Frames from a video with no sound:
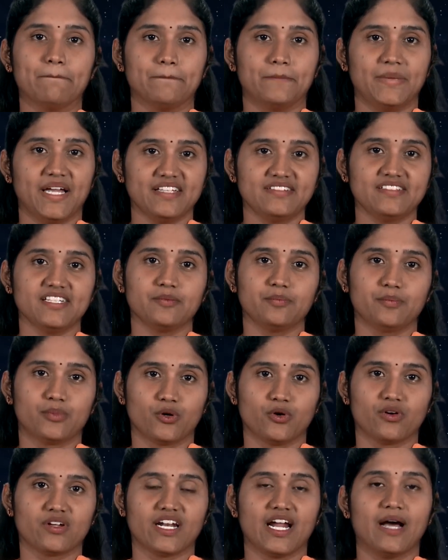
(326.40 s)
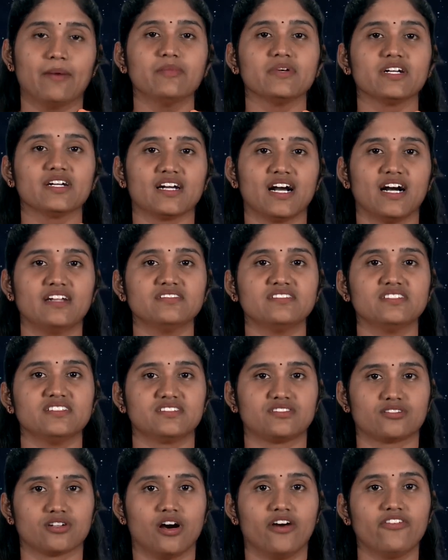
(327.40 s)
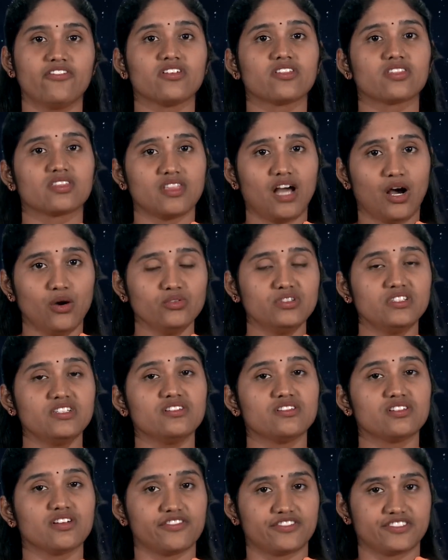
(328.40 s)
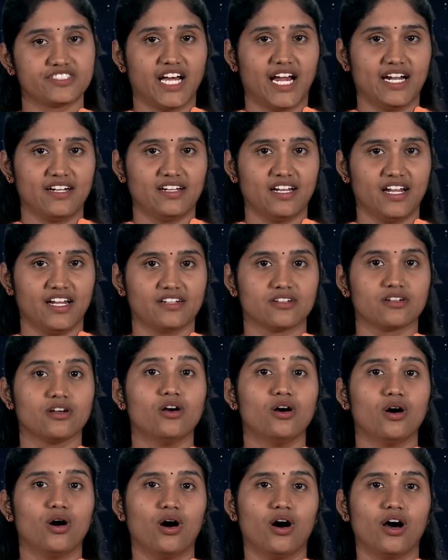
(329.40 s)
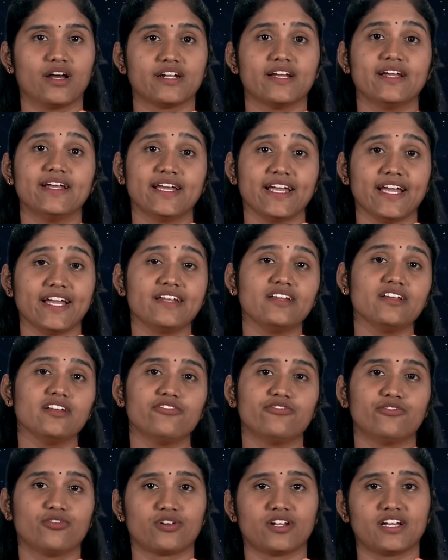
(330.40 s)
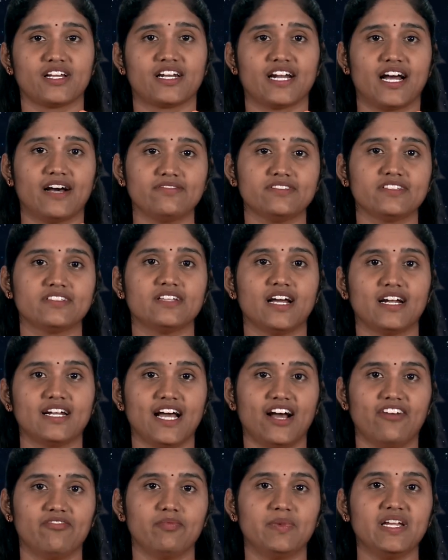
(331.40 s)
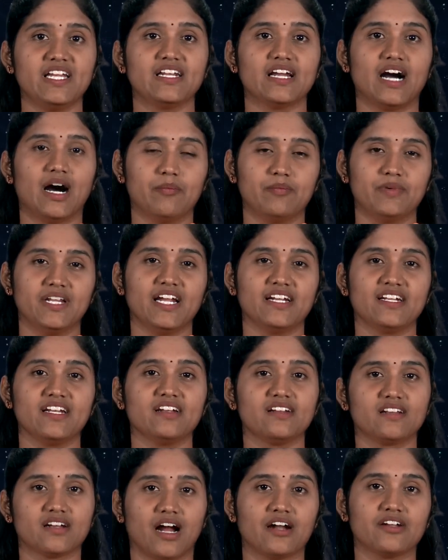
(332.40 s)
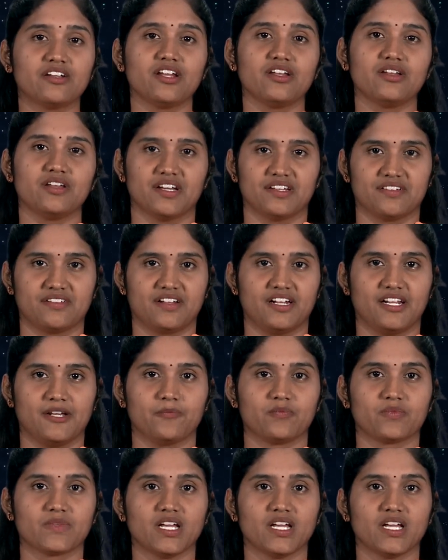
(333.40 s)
basic program consists of thousands of satellites or aerial photographs that have been updated continuously.